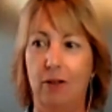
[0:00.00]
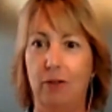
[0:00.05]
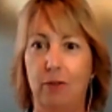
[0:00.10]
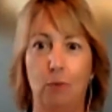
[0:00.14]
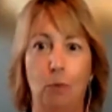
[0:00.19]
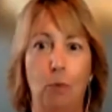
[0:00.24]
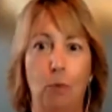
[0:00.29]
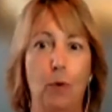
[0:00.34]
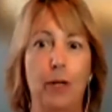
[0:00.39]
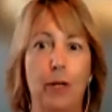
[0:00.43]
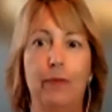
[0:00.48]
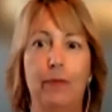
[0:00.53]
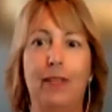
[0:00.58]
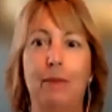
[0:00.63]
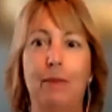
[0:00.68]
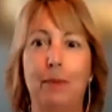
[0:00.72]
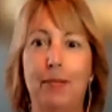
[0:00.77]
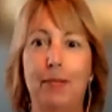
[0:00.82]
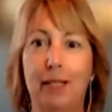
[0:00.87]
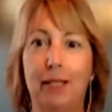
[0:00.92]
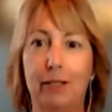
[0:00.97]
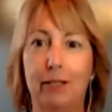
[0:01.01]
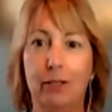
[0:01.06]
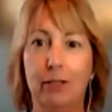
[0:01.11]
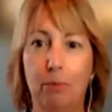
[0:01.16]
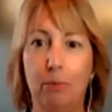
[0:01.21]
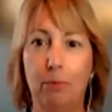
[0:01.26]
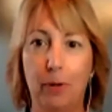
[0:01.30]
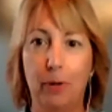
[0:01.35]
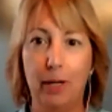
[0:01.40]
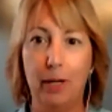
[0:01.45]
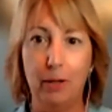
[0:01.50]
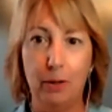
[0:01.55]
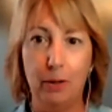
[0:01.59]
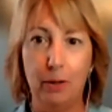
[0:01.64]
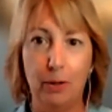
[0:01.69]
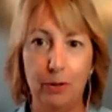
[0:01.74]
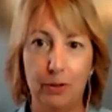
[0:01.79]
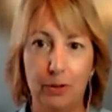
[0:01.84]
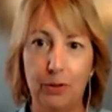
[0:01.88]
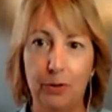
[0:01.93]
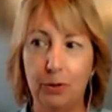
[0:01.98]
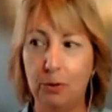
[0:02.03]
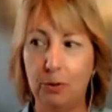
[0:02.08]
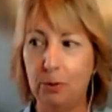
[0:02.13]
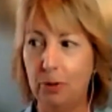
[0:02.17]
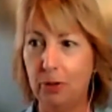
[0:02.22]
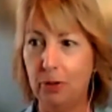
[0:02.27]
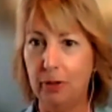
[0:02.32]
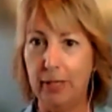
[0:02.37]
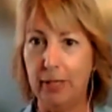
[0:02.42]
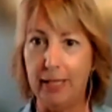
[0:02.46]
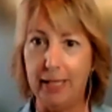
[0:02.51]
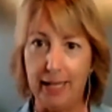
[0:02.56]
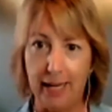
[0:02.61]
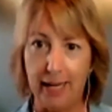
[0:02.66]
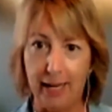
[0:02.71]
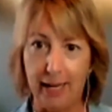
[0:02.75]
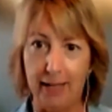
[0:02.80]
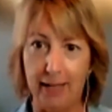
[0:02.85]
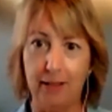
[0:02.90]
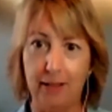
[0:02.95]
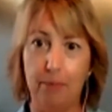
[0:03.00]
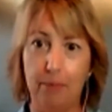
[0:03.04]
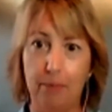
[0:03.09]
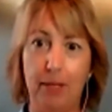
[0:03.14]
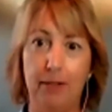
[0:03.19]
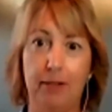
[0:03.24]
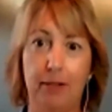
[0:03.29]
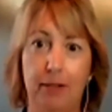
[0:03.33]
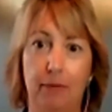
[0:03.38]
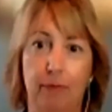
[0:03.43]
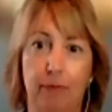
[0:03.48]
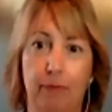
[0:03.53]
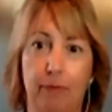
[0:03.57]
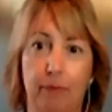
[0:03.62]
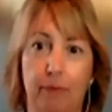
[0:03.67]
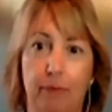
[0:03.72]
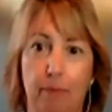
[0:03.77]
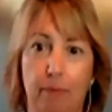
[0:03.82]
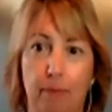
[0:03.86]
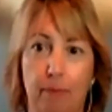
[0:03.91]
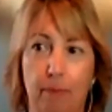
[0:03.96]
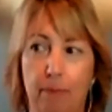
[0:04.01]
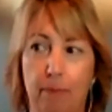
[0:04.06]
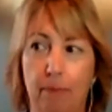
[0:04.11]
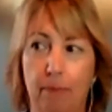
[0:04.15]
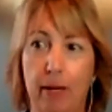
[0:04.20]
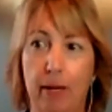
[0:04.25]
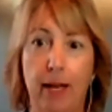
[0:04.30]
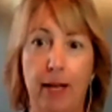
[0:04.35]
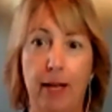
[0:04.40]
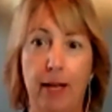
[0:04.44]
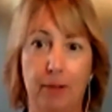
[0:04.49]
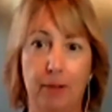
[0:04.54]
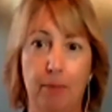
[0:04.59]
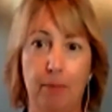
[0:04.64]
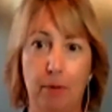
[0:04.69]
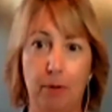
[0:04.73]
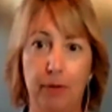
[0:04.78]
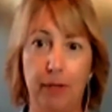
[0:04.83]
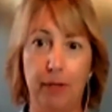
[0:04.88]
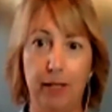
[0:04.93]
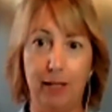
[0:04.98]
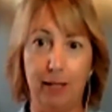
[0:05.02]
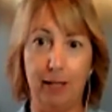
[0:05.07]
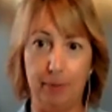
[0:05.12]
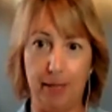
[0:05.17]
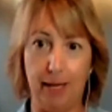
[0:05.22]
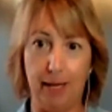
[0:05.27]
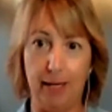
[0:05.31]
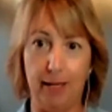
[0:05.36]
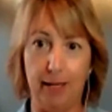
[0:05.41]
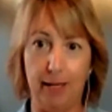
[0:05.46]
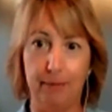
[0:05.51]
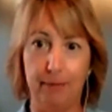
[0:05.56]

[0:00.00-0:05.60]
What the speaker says: One of them is a little boy who goes to school and he has a birthday cupcake.